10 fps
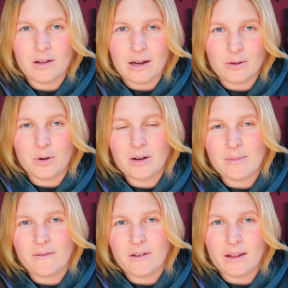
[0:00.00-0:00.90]
ignoring
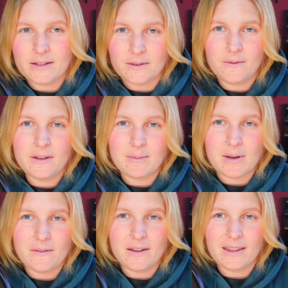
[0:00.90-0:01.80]
my feelings, feeling
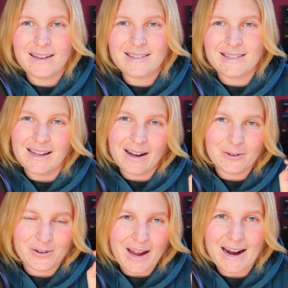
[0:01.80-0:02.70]
my feelings, and not
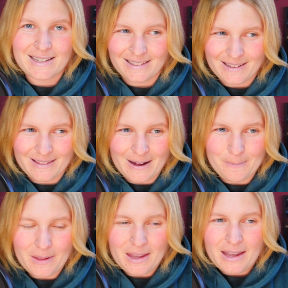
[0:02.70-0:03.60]
reacting to them.